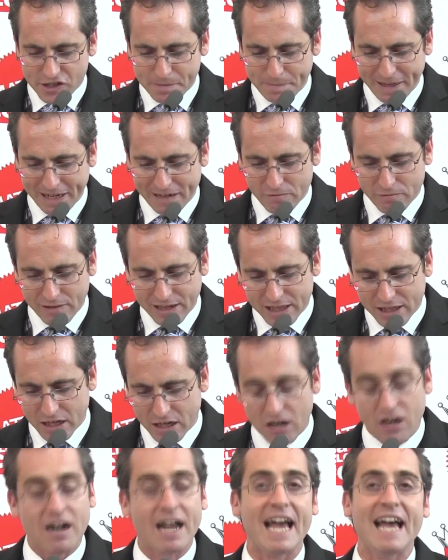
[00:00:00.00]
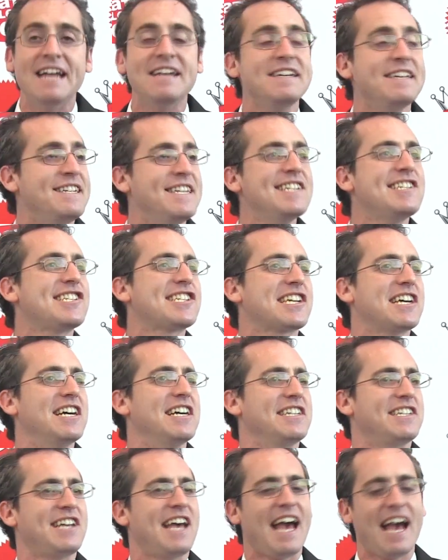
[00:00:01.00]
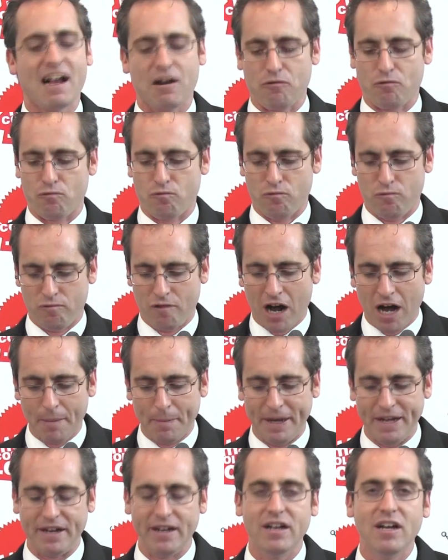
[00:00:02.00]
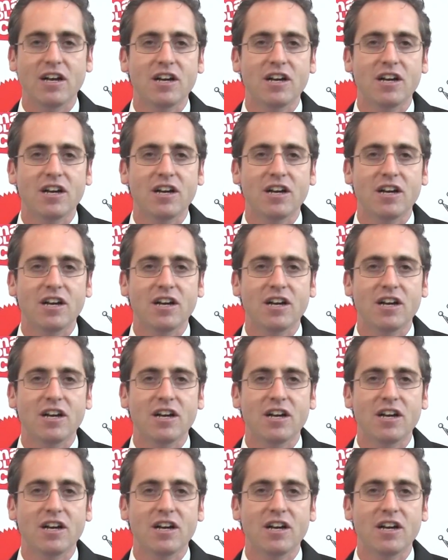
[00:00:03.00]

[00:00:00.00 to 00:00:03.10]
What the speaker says: Spin Riddler, and Disc Attack Robin.